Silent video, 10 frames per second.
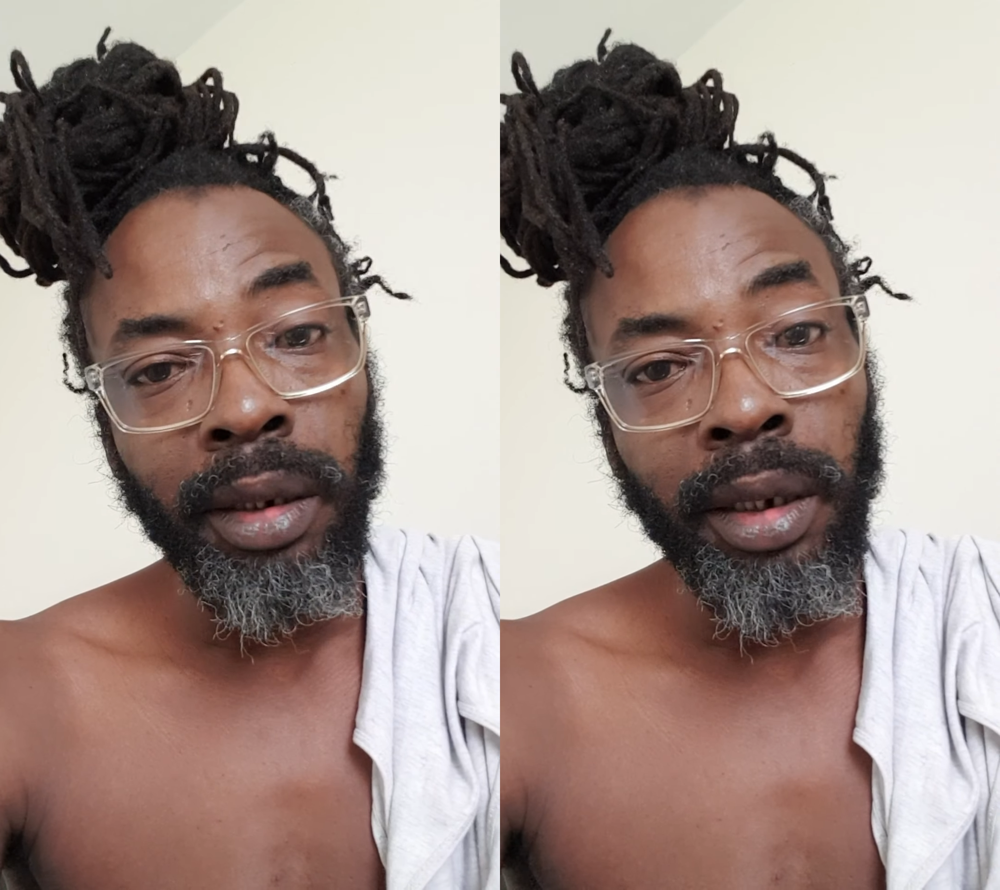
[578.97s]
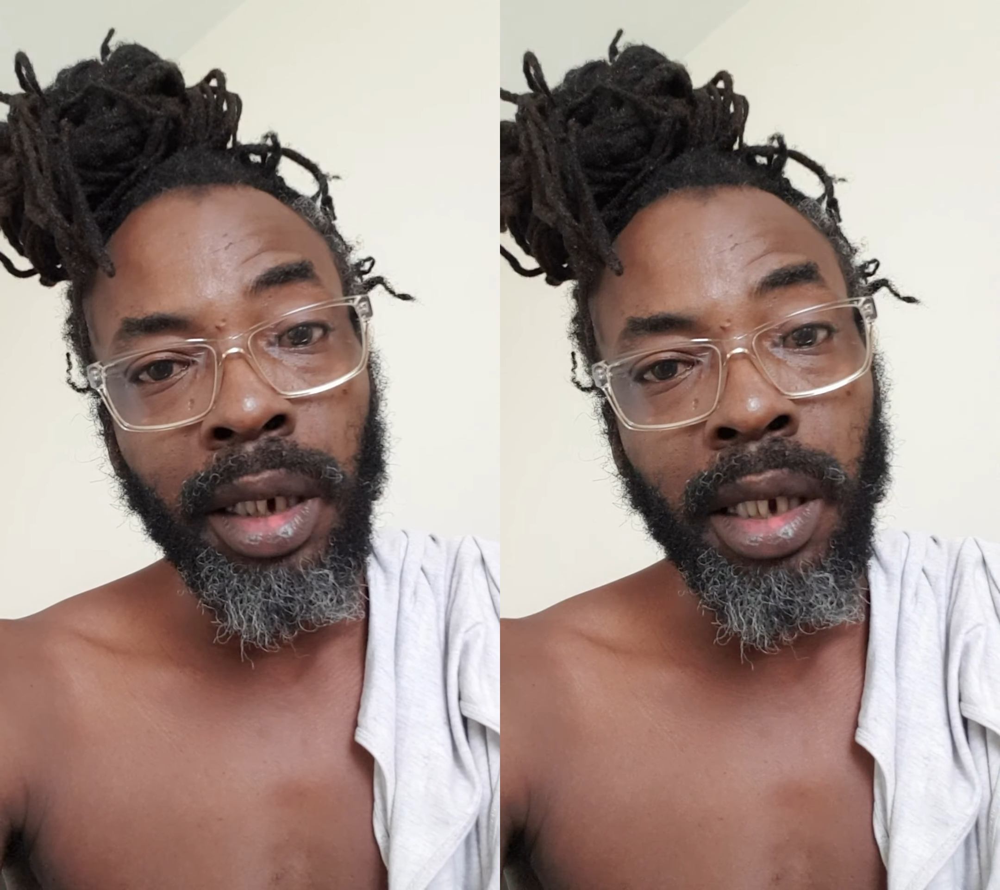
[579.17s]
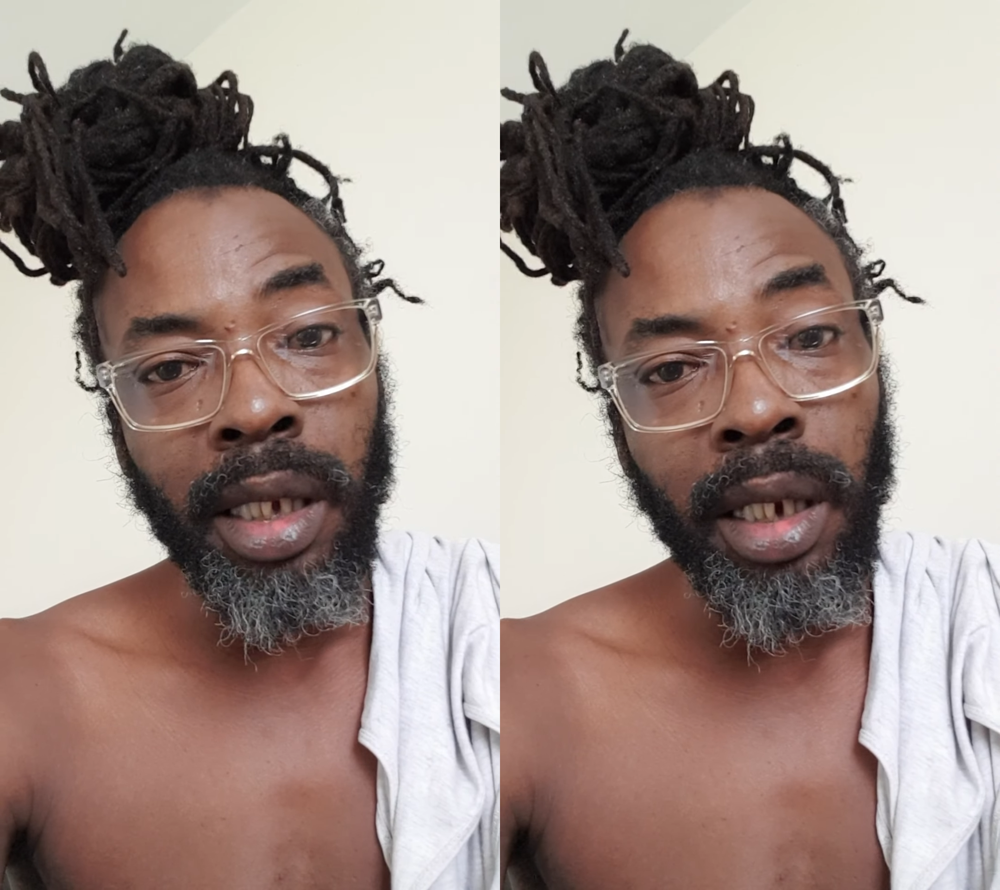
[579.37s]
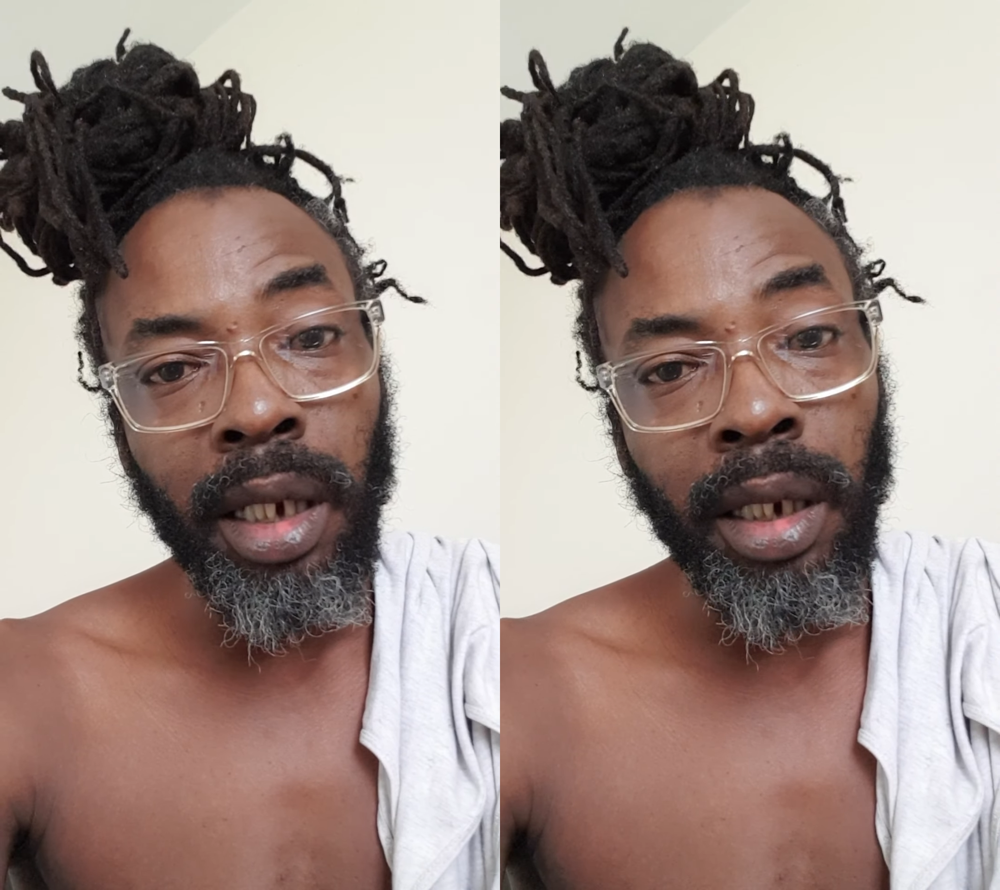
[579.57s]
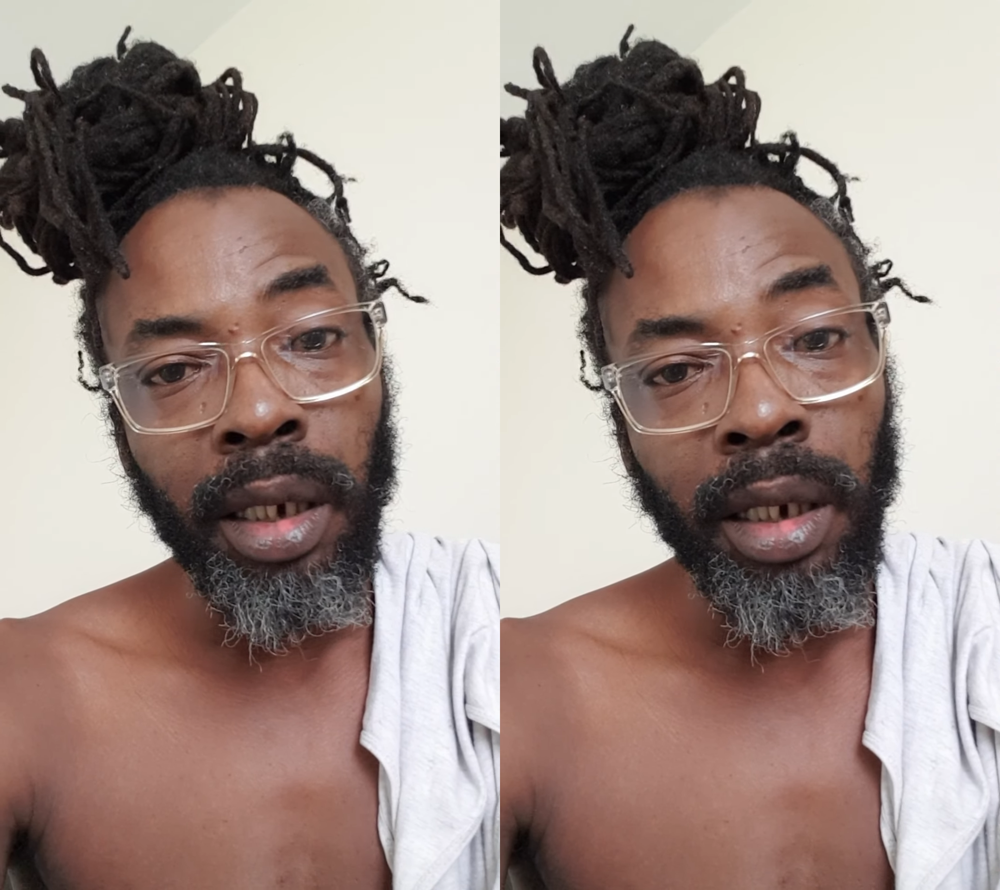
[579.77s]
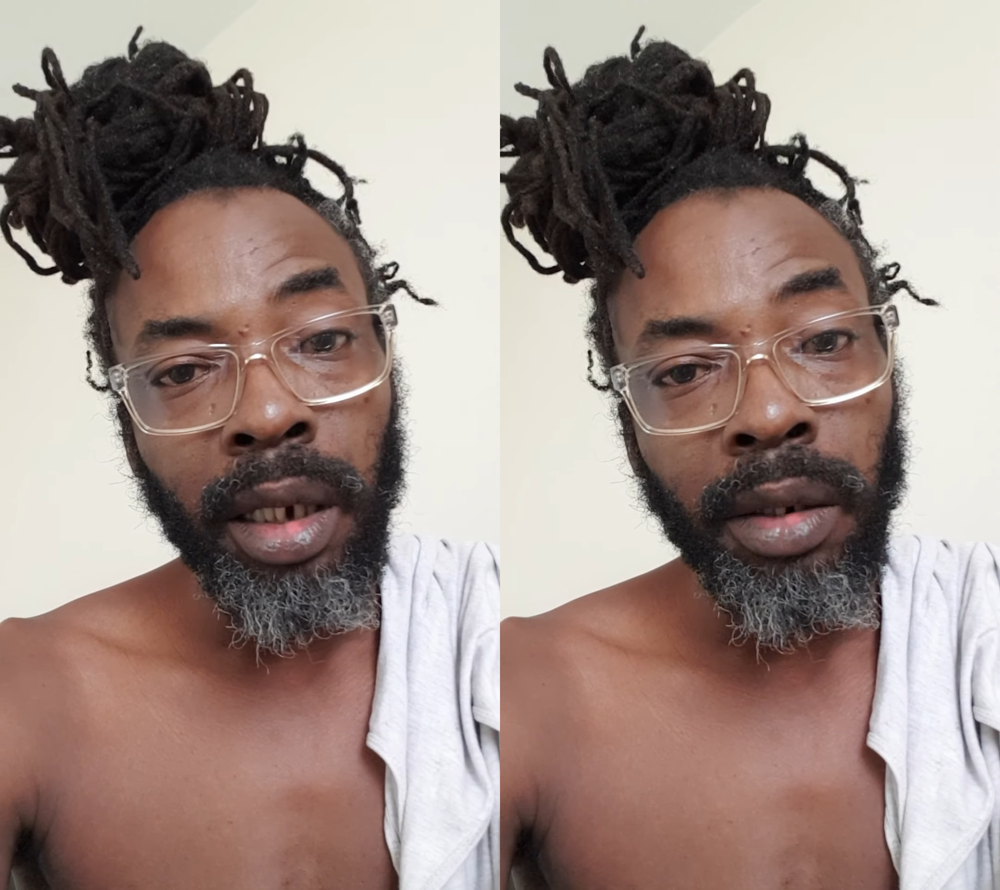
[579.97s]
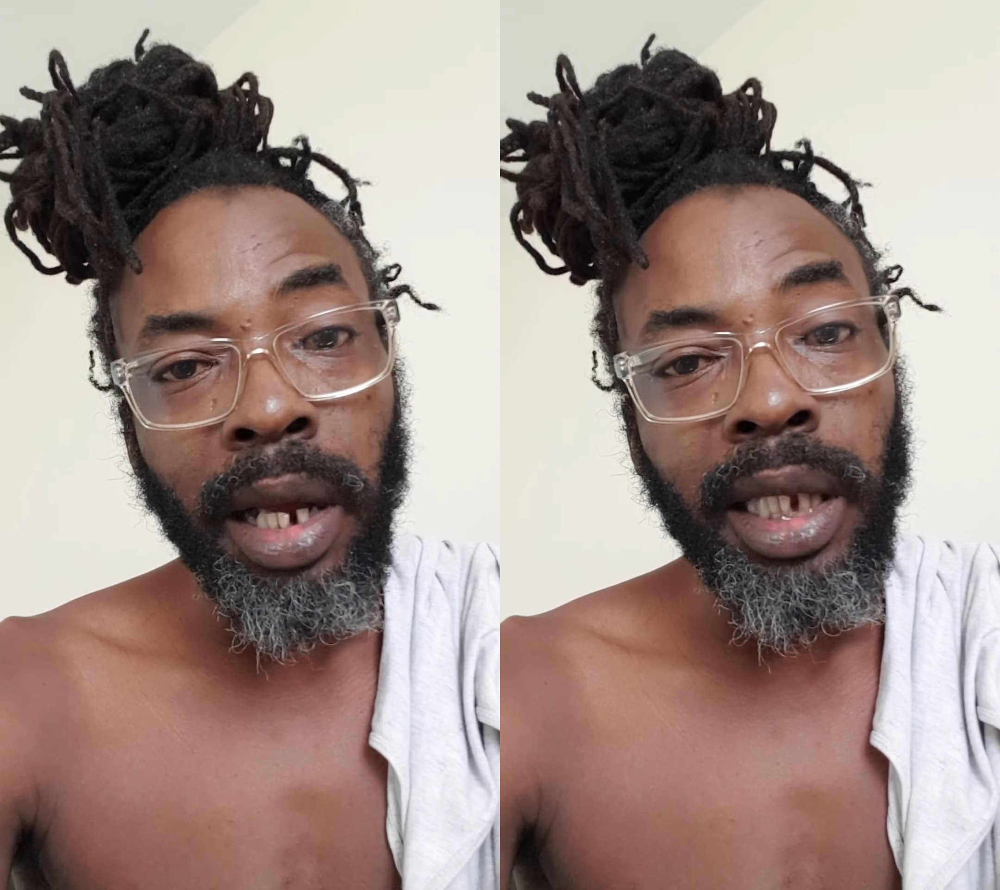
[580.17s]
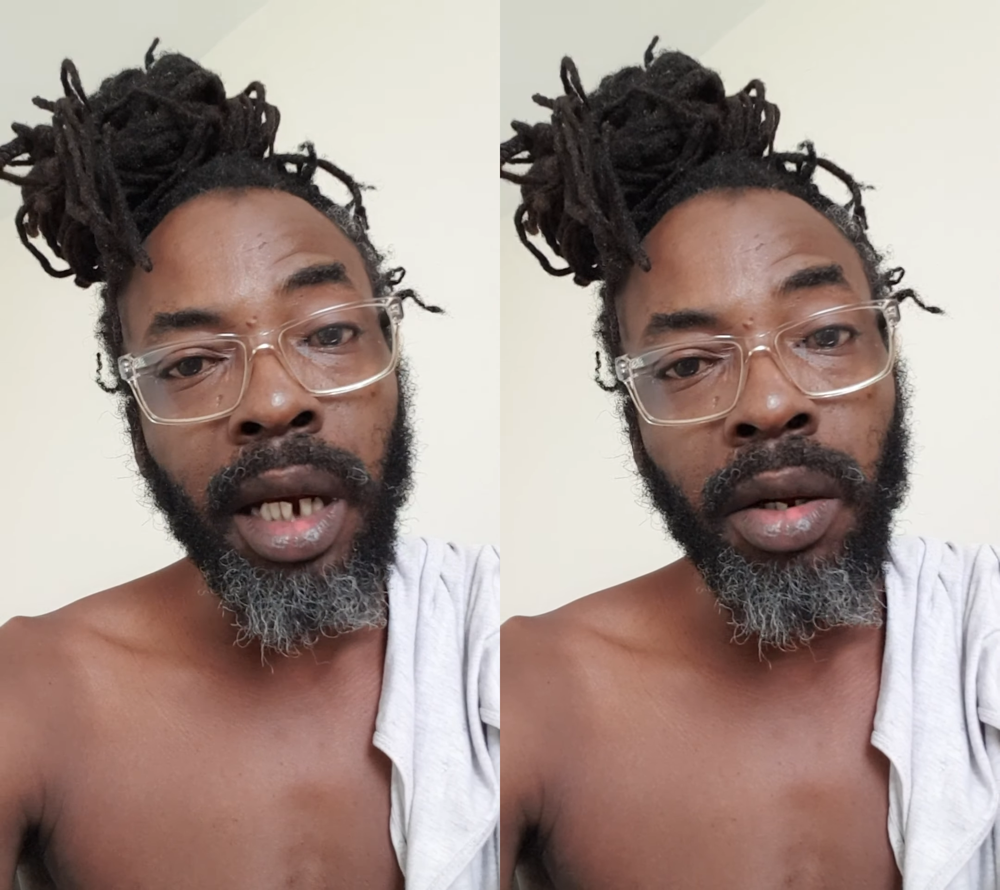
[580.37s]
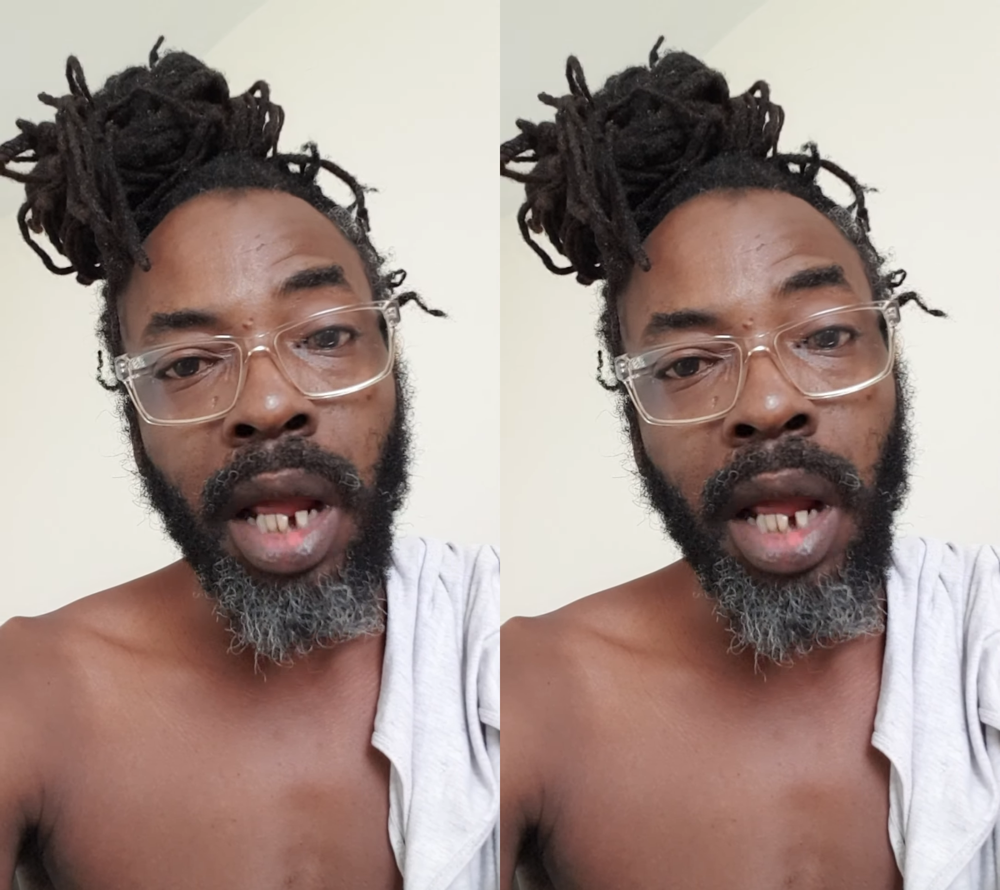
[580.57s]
You know, see? Right now,